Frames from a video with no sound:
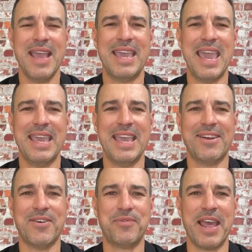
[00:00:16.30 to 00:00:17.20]
Kicking it
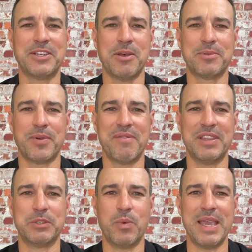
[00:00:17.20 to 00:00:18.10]
off with our top story for
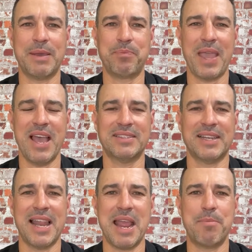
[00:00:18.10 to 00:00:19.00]
this week, house
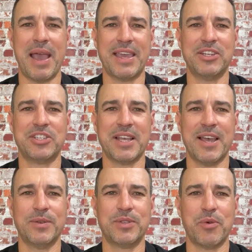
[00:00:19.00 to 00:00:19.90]
and land package
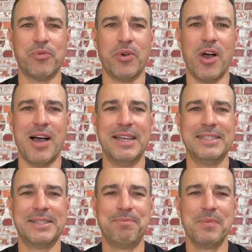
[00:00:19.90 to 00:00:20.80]
sales
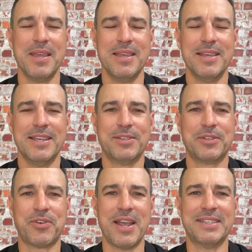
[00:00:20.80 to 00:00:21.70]
rise. So
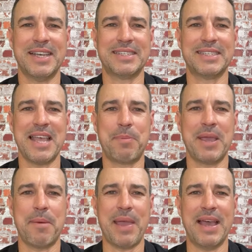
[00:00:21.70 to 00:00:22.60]
Australians are
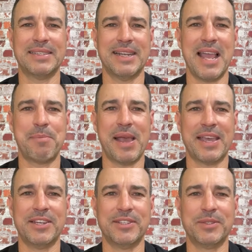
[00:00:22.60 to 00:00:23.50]
snapping up house and land
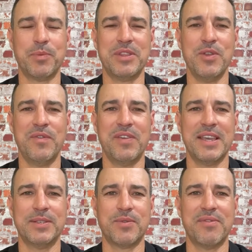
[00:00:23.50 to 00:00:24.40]
packages, with new
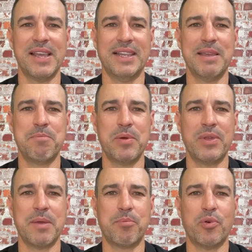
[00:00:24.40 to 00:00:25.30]
figures revealing
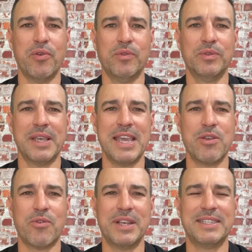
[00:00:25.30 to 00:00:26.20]
building approvals
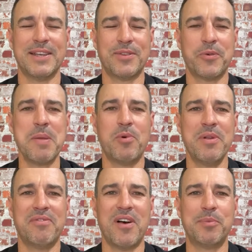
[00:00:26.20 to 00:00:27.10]
increased
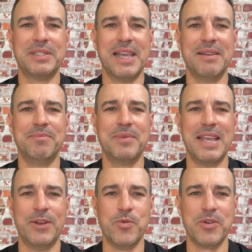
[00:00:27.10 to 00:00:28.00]
3.5%
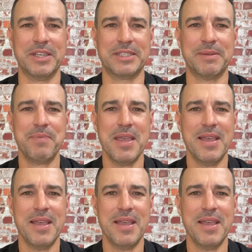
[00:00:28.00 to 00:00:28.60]
in August.